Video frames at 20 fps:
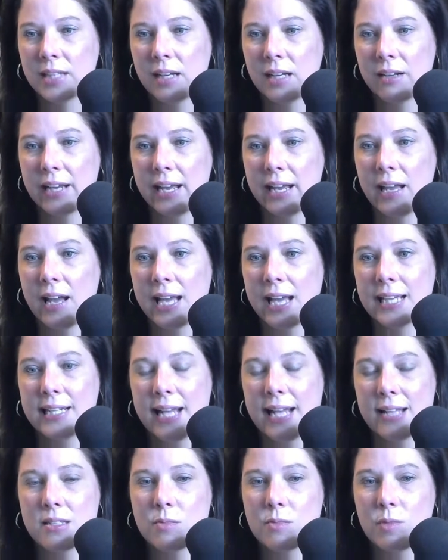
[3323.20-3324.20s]
Okay, I can
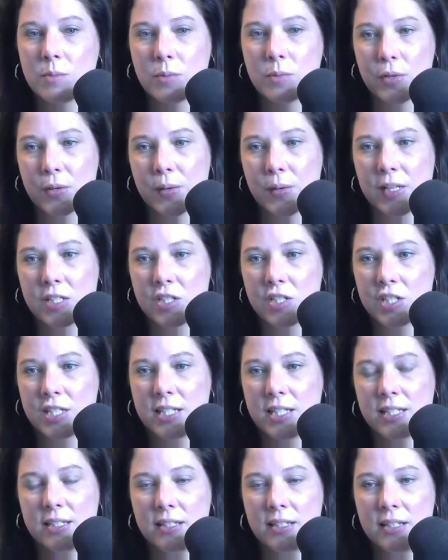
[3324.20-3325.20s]
ask one more
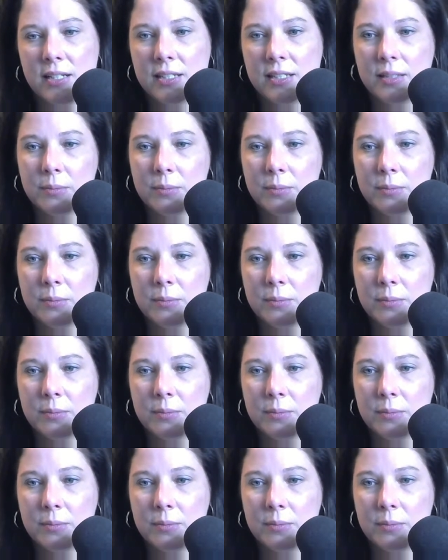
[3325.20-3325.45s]
question